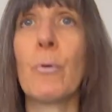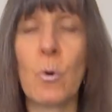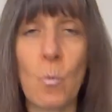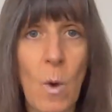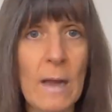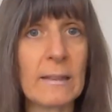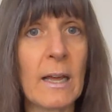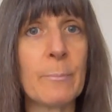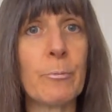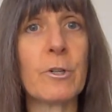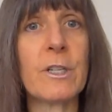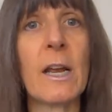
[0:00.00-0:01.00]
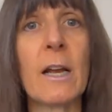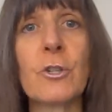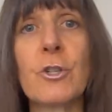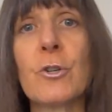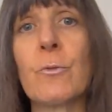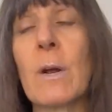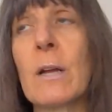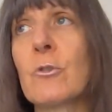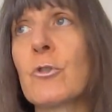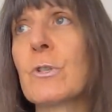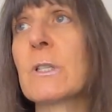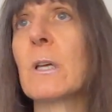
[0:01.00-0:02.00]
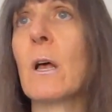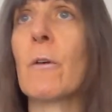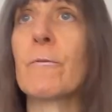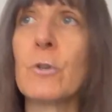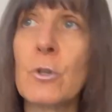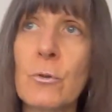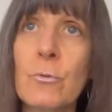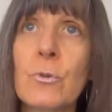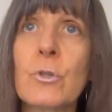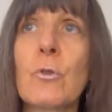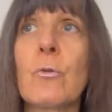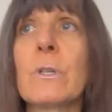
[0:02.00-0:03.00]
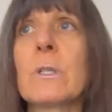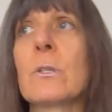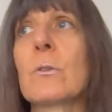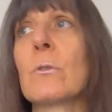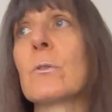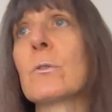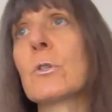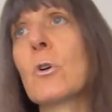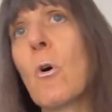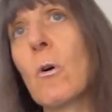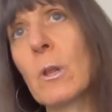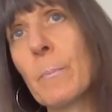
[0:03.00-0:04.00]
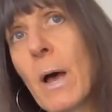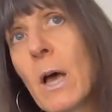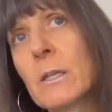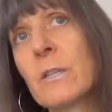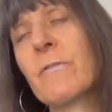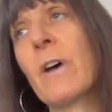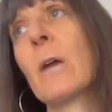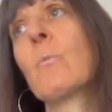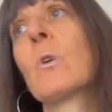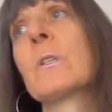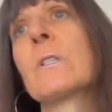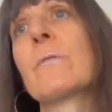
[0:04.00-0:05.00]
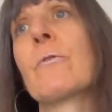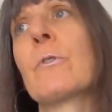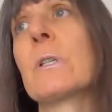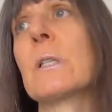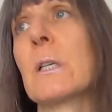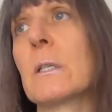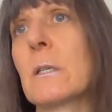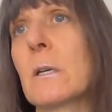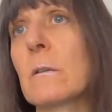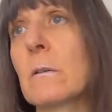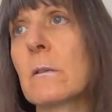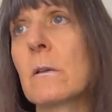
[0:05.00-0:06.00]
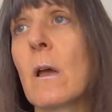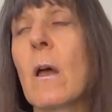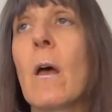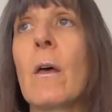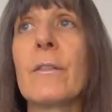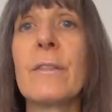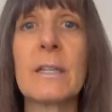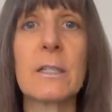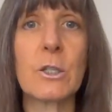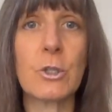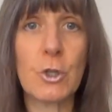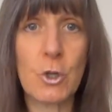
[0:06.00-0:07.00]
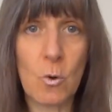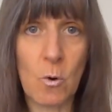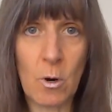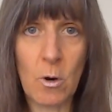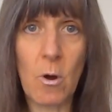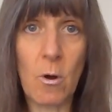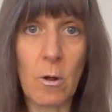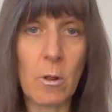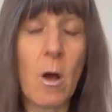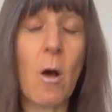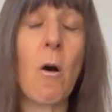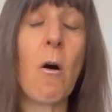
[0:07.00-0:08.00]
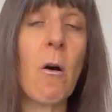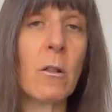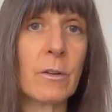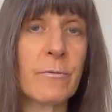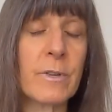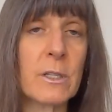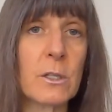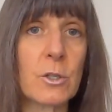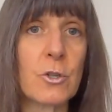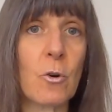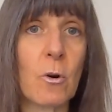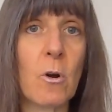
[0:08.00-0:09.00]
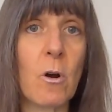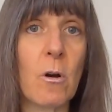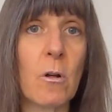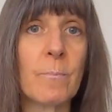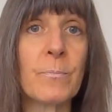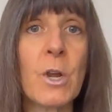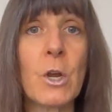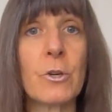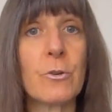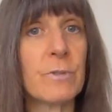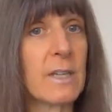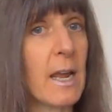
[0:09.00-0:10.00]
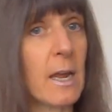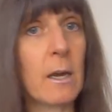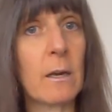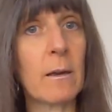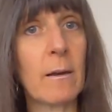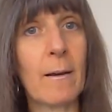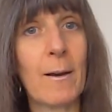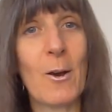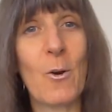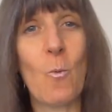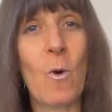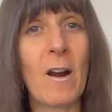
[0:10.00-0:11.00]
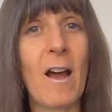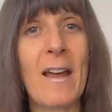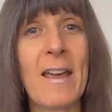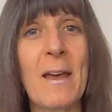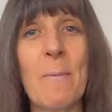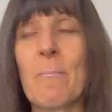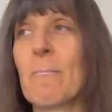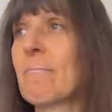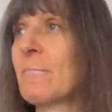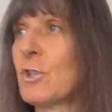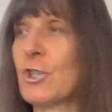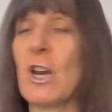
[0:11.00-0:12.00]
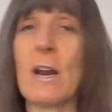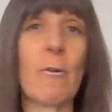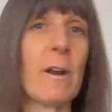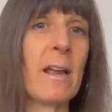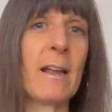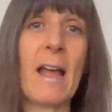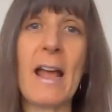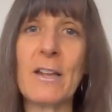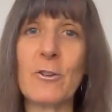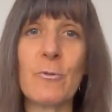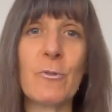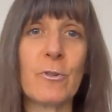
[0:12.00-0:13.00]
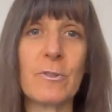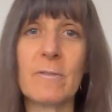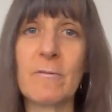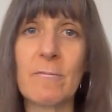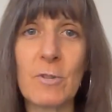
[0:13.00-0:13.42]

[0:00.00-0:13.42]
put white light protection around yourself, use crystals, call upon divine ones for assistance. This is your call. All of this is your call. You take what I am sharing, and you could